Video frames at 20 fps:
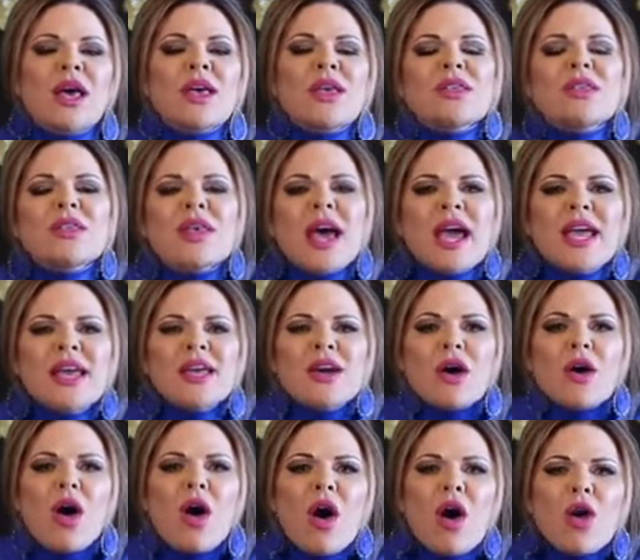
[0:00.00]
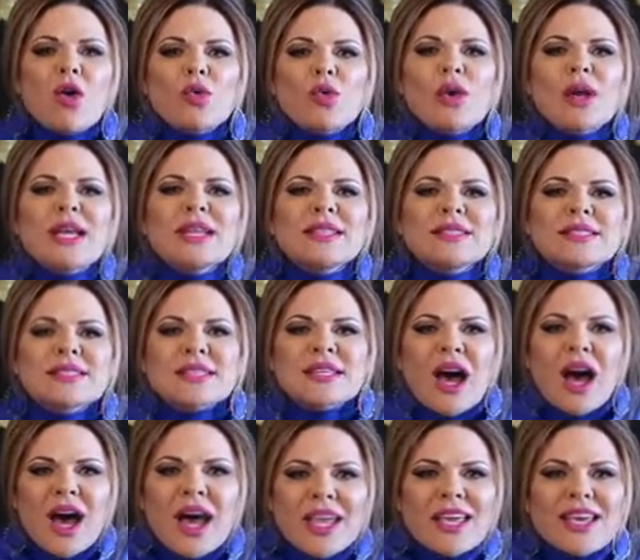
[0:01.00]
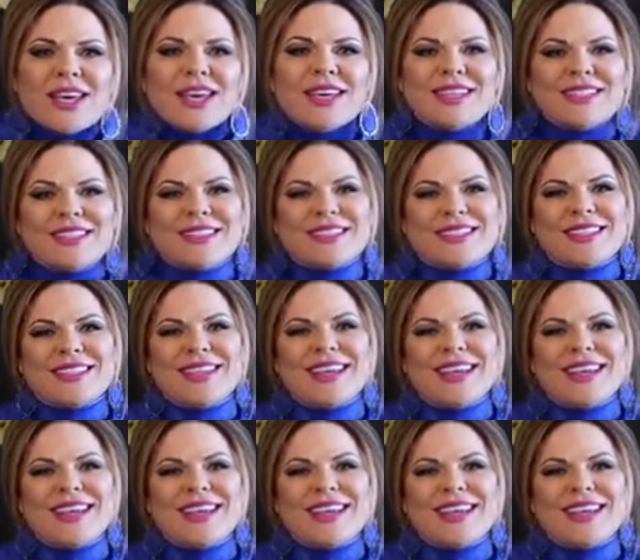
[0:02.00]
they are retired.